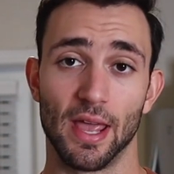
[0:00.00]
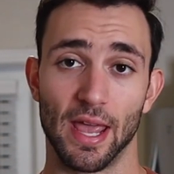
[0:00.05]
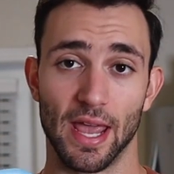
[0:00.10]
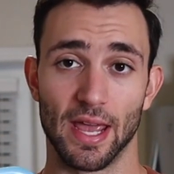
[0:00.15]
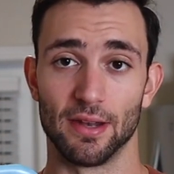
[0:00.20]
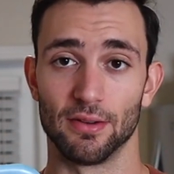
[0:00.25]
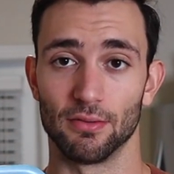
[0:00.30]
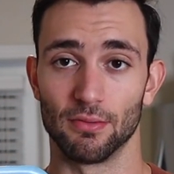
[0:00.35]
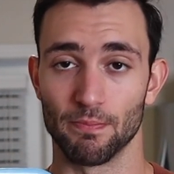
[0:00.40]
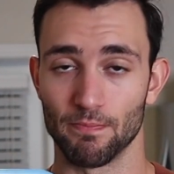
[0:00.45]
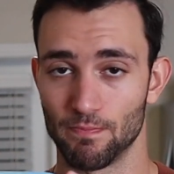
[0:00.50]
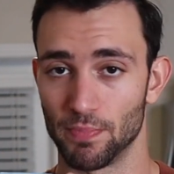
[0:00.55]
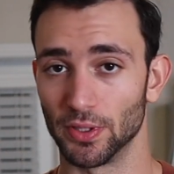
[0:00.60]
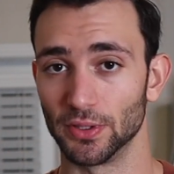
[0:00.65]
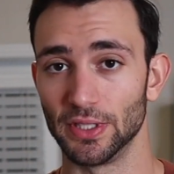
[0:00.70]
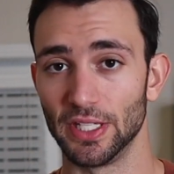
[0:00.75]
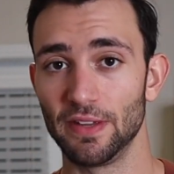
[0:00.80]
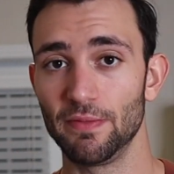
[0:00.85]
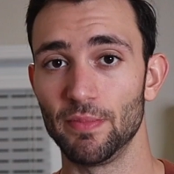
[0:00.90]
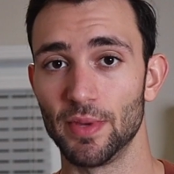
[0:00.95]
And
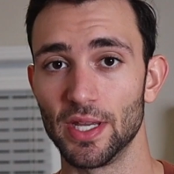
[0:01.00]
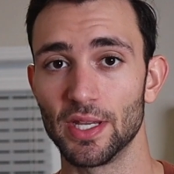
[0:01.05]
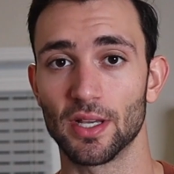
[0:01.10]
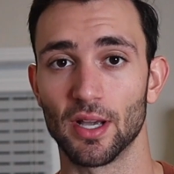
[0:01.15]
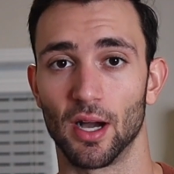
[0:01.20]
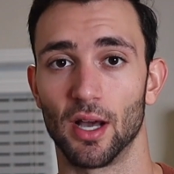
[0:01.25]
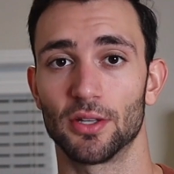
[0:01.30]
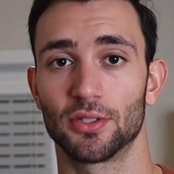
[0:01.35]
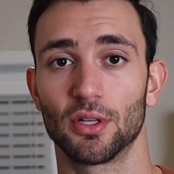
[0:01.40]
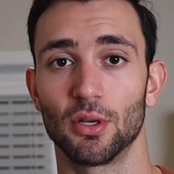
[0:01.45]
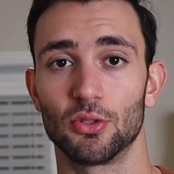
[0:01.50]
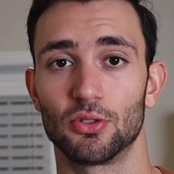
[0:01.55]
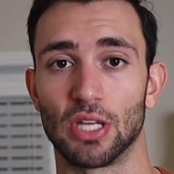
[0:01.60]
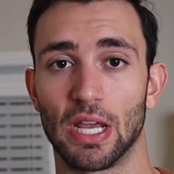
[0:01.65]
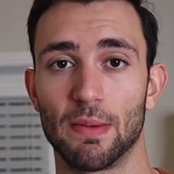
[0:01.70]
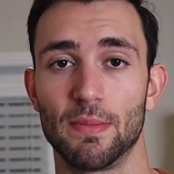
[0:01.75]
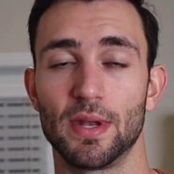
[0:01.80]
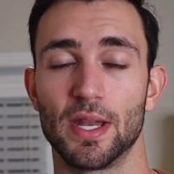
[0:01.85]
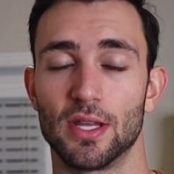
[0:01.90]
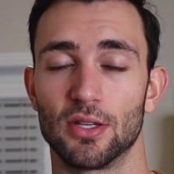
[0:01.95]
believe me, Costco
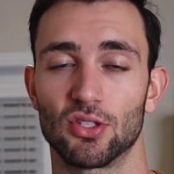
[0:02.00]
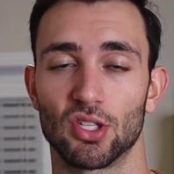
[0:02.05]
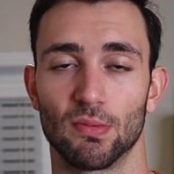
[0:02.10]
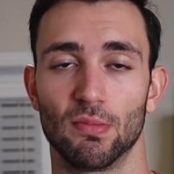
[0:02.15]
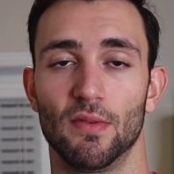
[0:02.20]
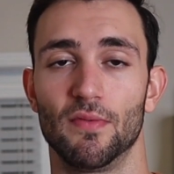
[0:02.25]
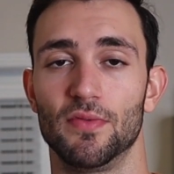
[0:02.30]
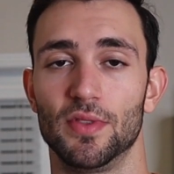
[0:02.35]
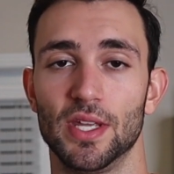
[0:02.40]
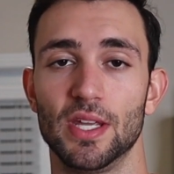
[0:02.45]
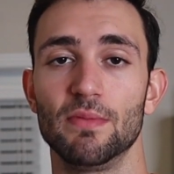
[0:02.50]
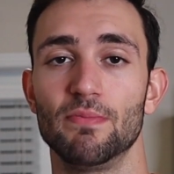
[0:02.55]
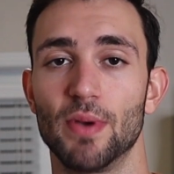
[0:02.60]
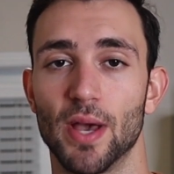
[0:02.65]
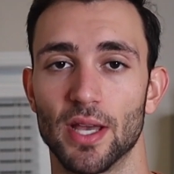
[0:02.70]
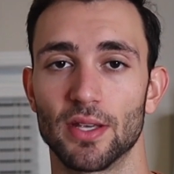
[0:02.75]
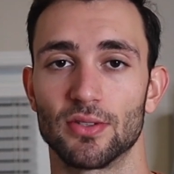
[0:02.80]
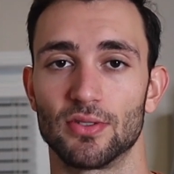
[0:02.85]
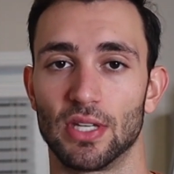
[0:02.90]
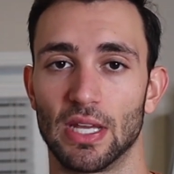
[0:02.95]
salmon is some of the
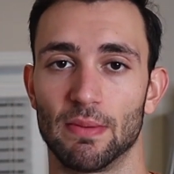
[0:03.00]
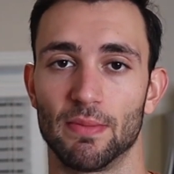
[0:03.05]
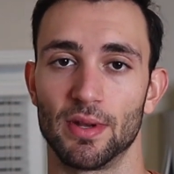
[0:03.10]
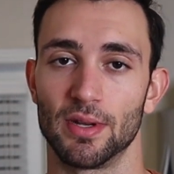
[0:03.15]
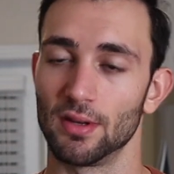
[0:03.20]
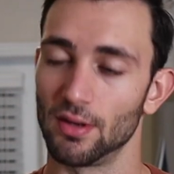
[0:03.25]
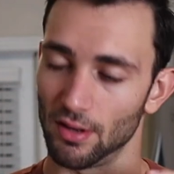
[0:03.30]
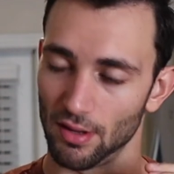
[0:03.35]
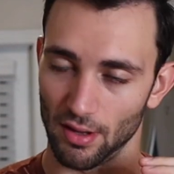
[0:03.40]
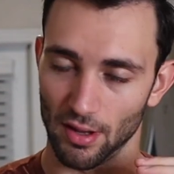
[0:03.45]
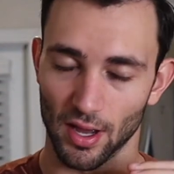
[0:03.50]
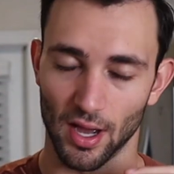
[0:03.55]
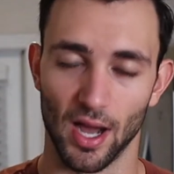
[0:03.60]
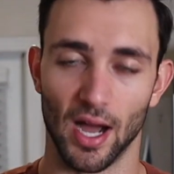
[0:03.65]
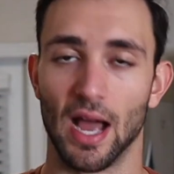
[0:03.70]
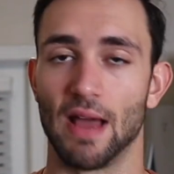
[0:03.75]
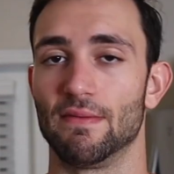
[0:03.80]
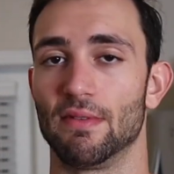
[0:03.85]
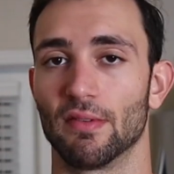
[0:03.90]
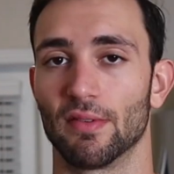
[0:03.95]
best salmon
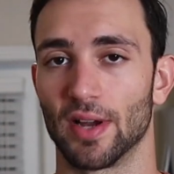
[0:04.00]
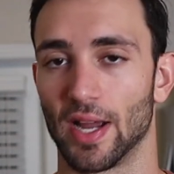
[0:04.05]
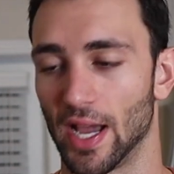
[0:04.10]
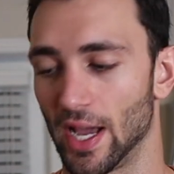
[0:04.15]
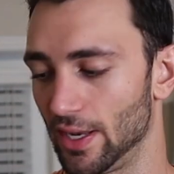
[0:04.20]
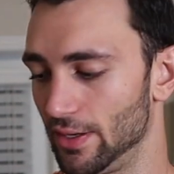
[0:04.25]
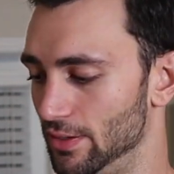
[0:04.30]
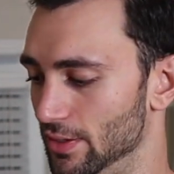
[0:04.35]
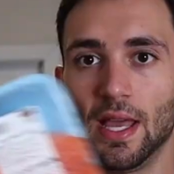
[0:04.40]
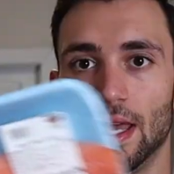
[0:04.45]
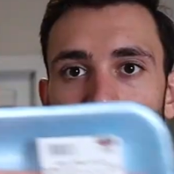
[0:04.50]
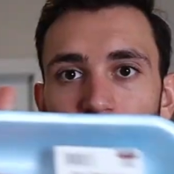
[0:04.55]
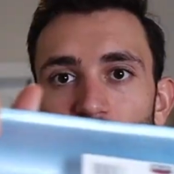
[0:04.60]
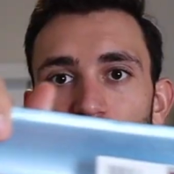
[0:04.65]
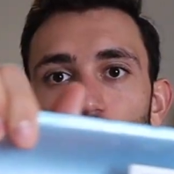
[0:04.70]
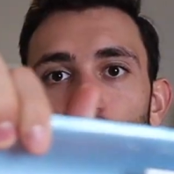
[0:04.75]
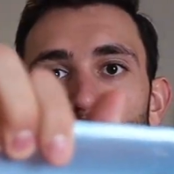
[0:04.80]
I've ever had. And like,